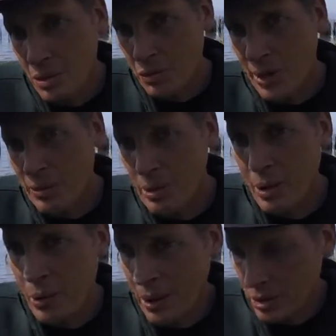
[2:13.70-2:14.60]
Flat from
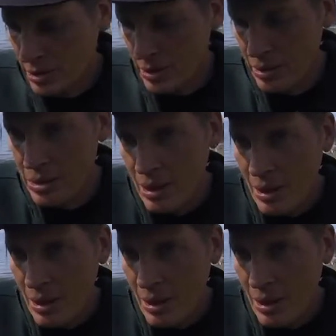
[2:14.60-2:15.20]
Hawaiian standards.